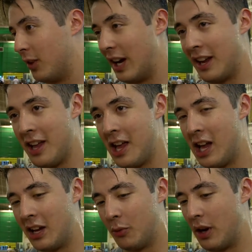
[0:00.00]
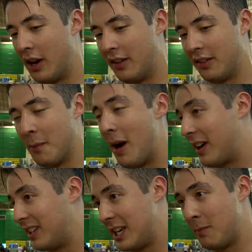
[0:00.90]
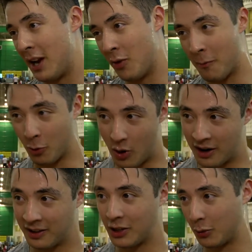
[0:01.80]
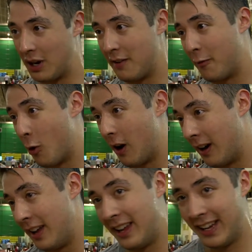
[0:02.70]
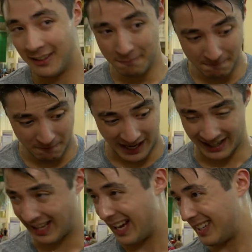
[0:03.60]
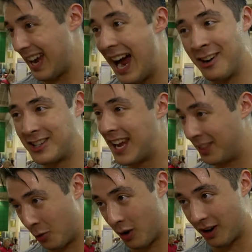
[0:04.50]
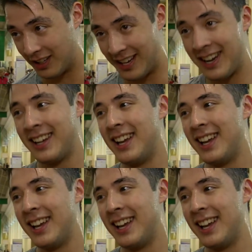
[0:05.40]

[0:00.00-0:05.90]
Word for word: we're the American team being number one, three, four, and like nine or ten in the world.